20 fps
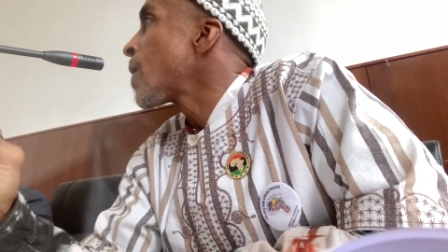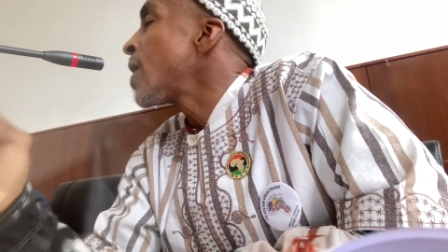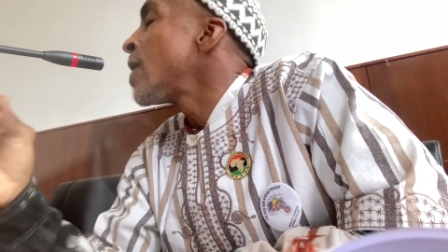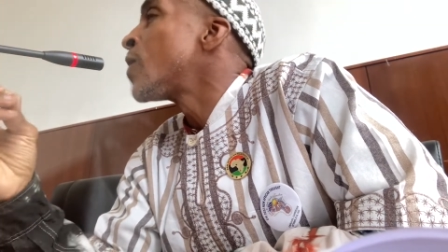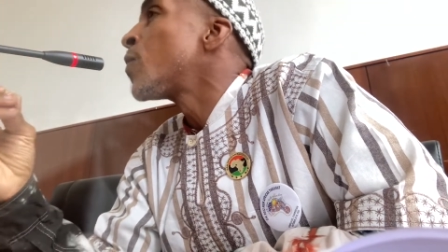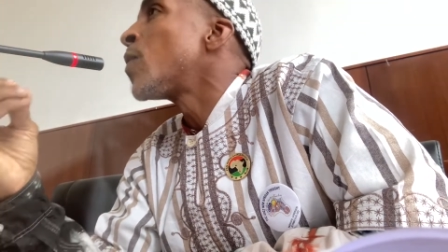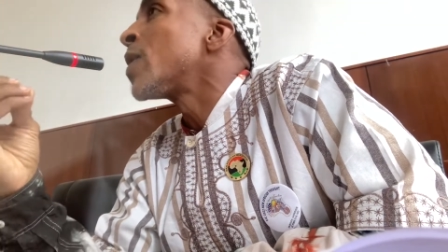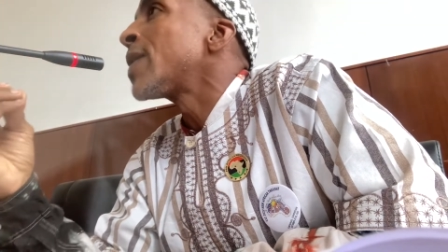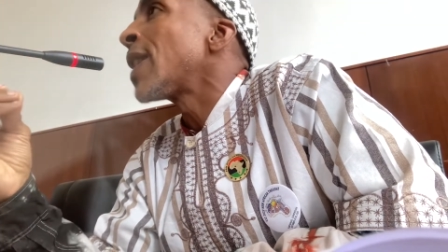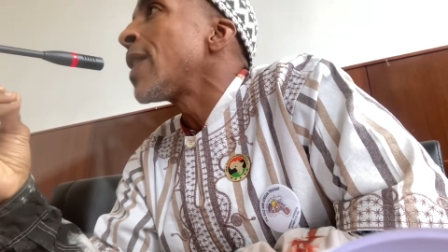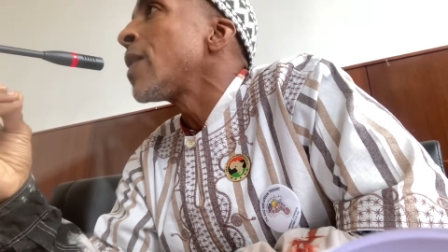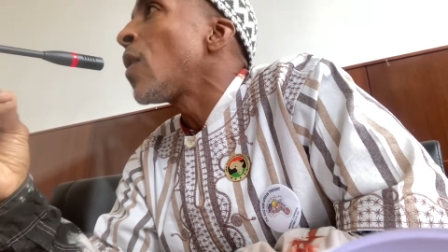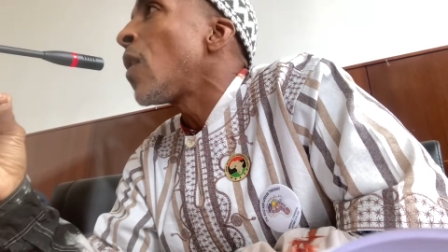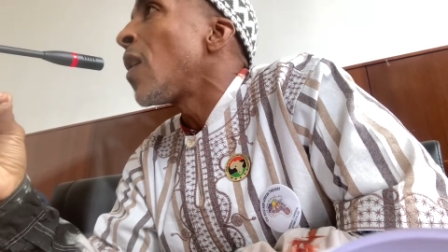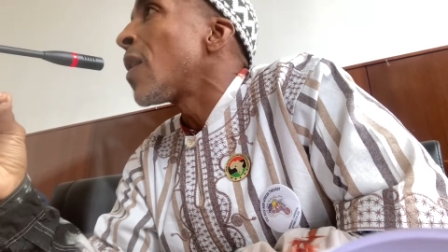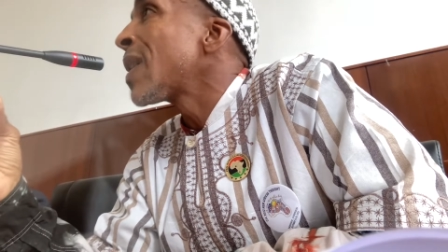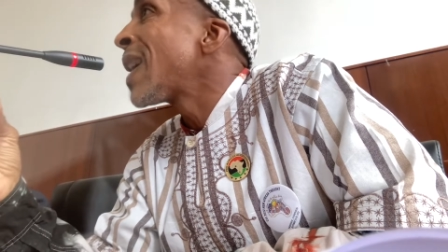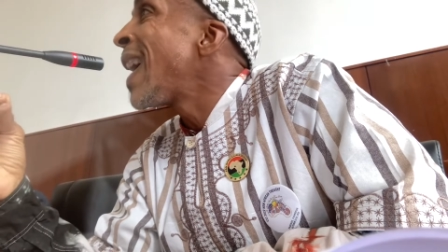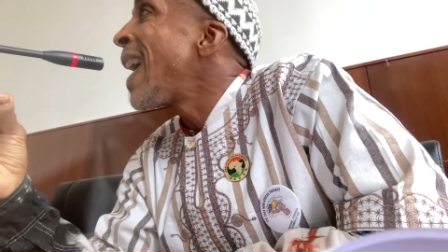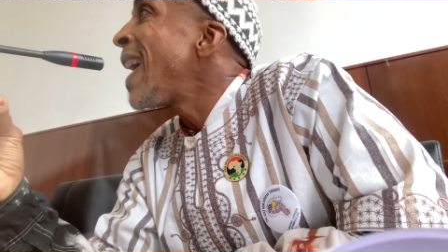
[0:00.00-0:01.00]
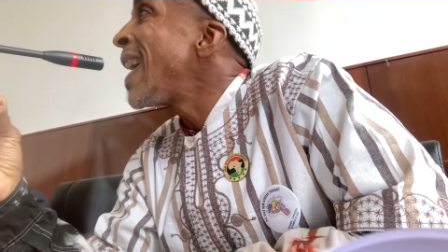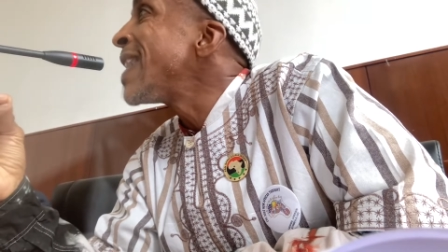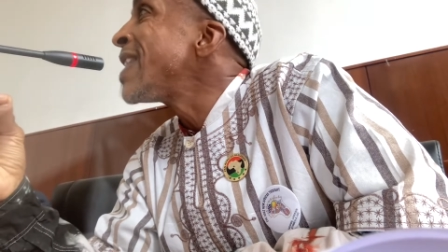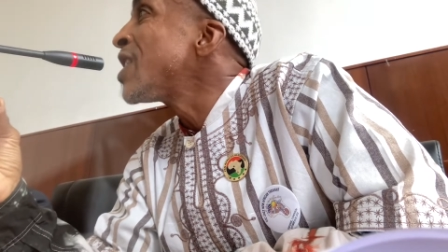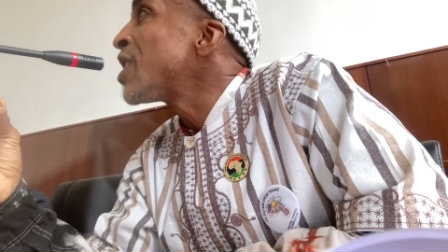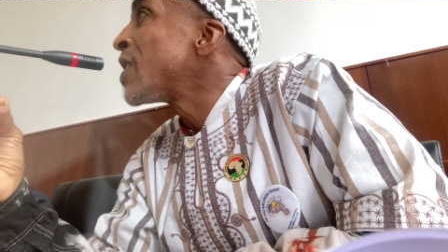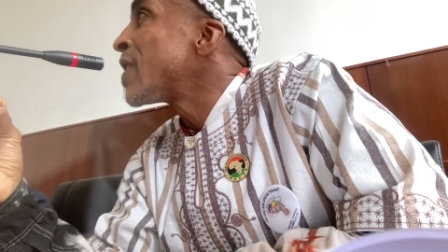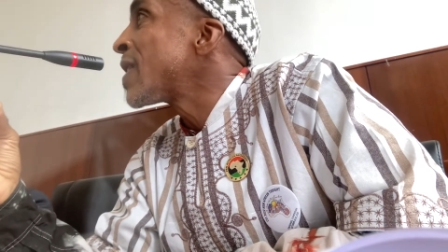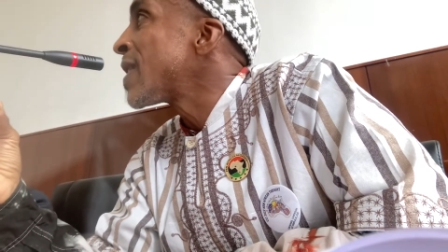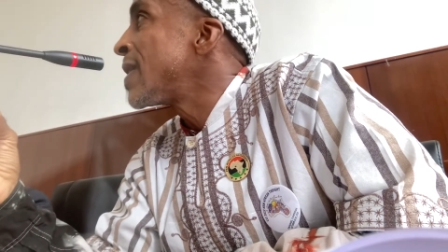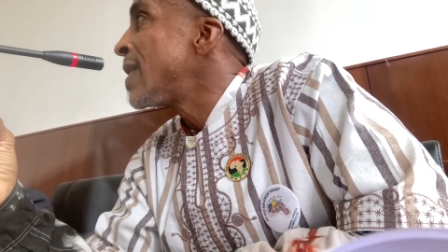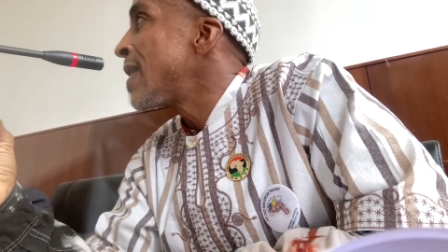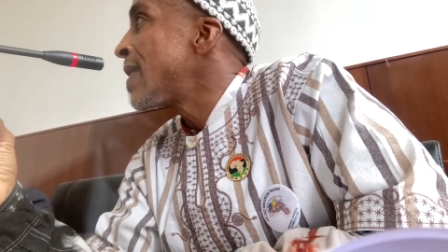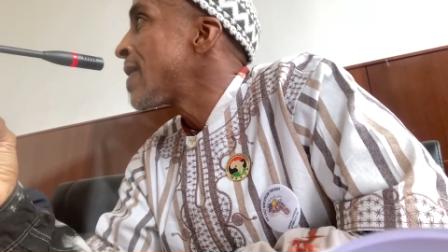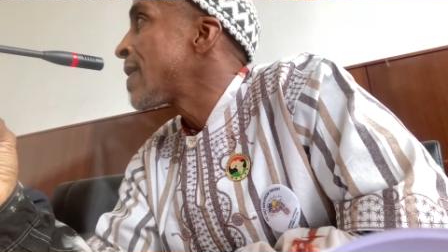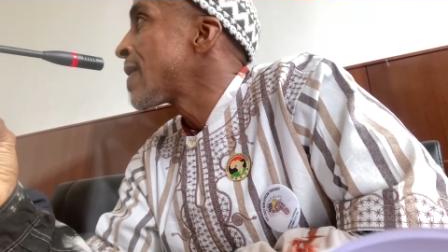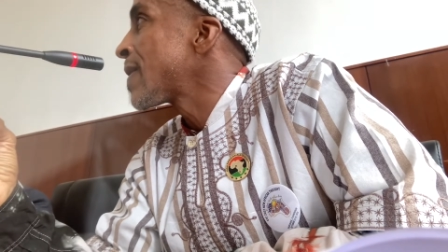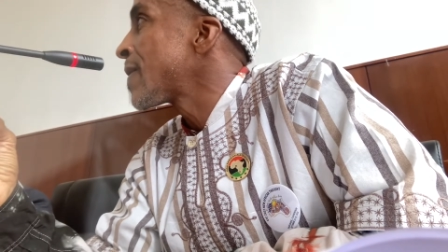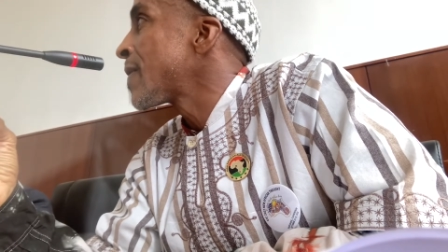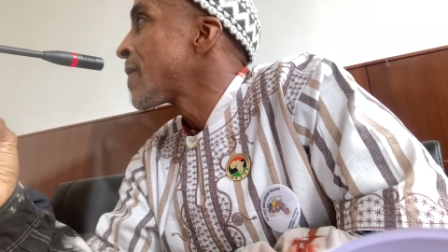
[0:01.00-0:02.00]
is what I call
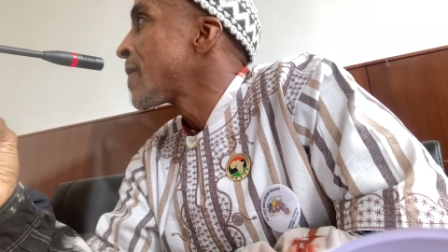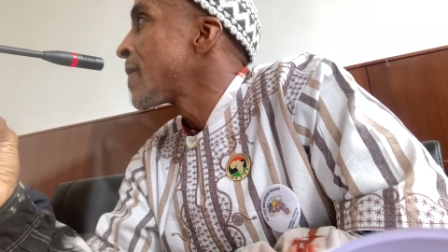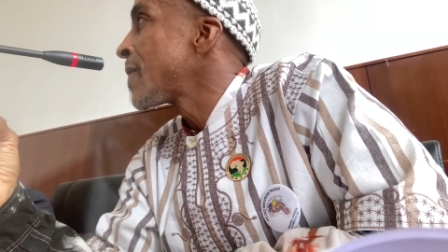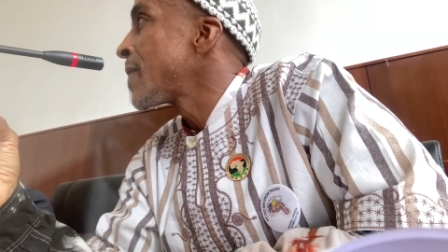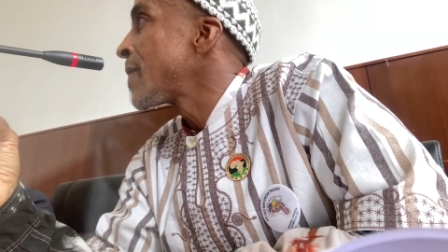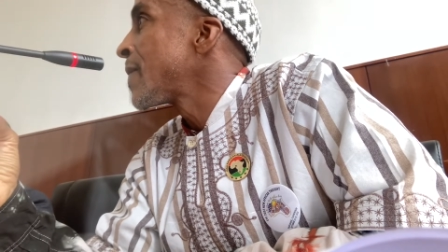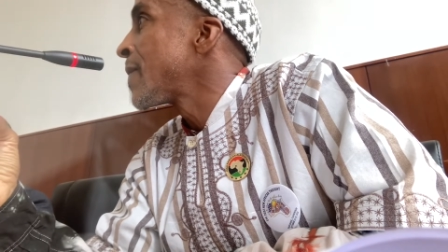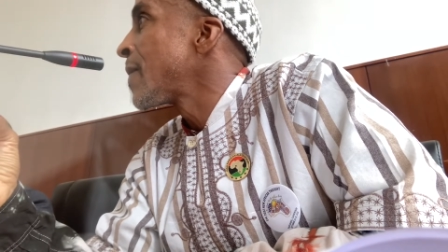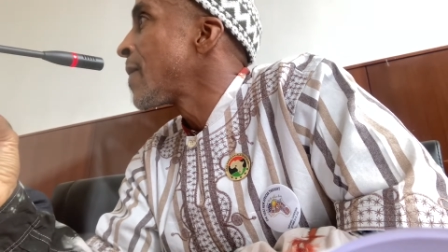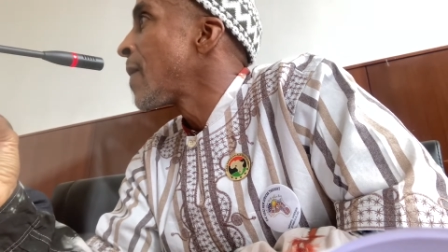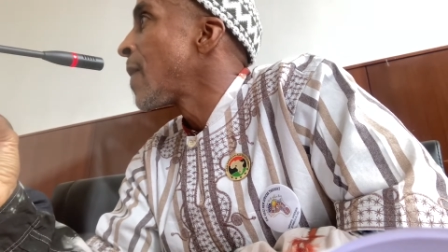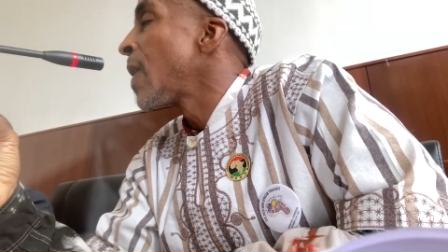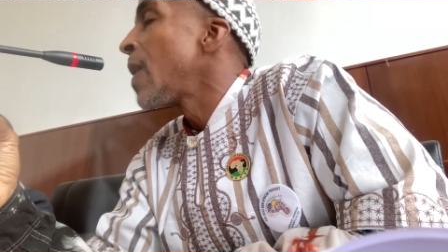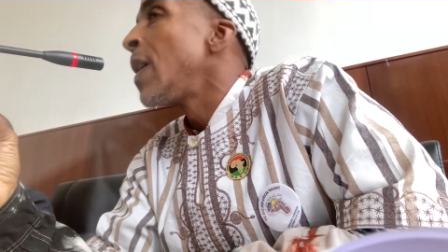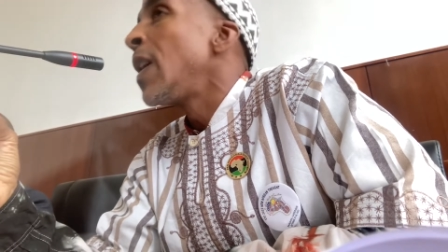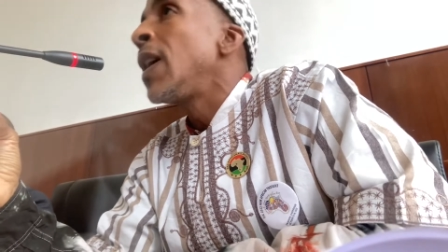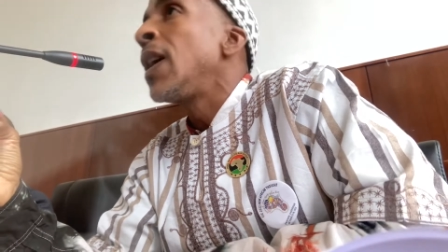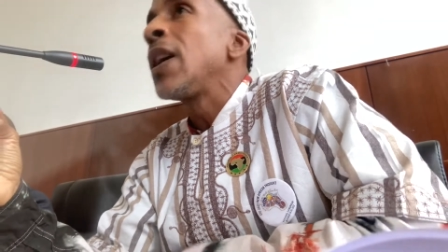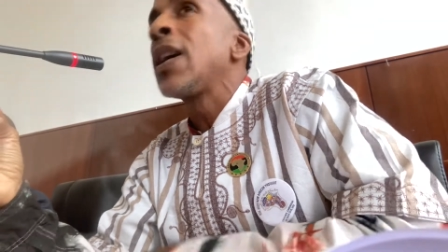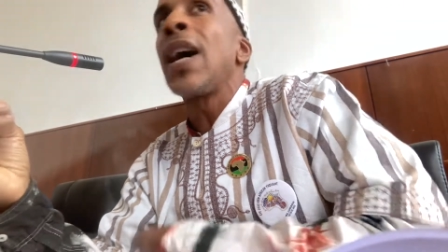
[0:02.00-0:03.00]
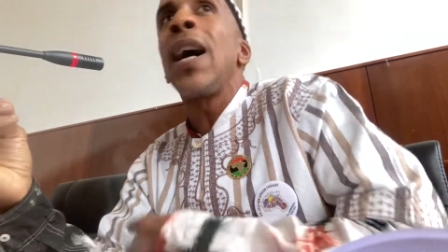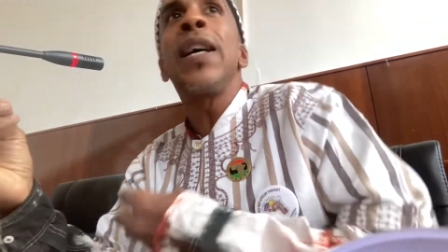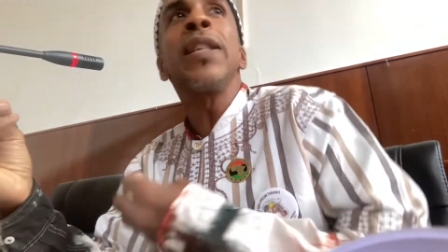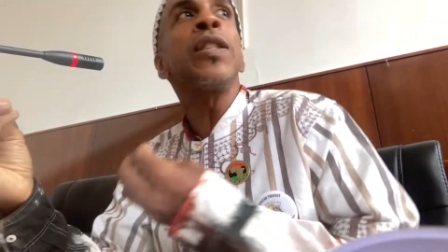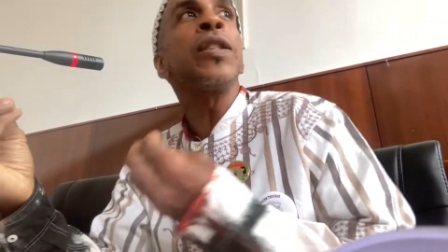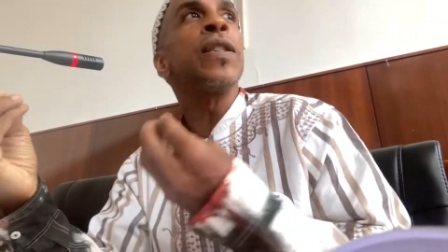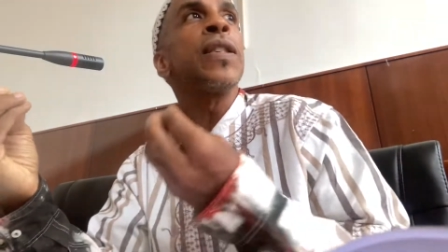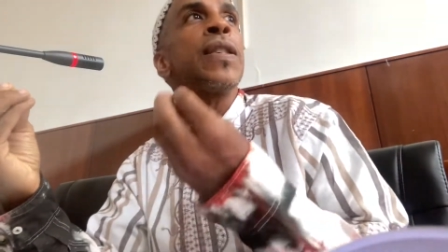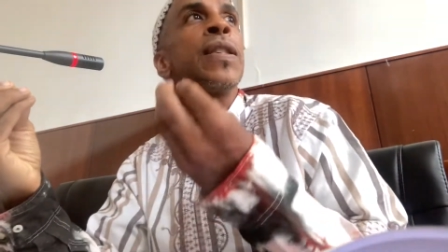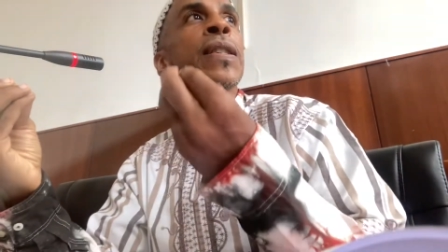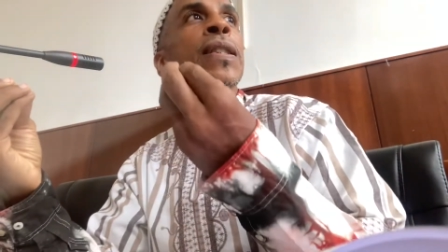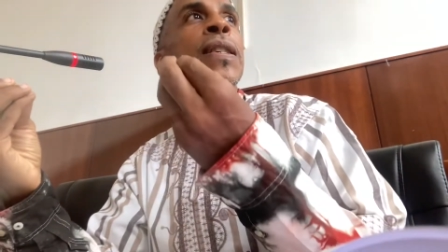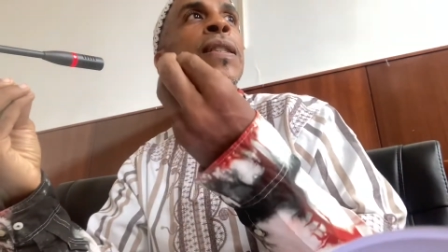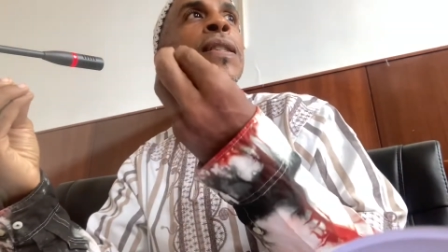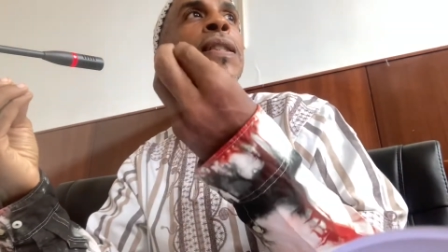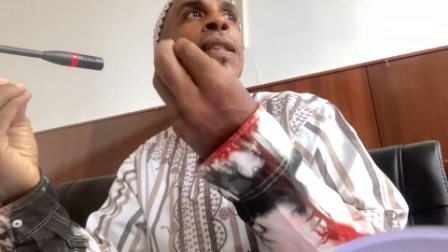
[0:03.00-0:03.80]
consciousness. Consciousness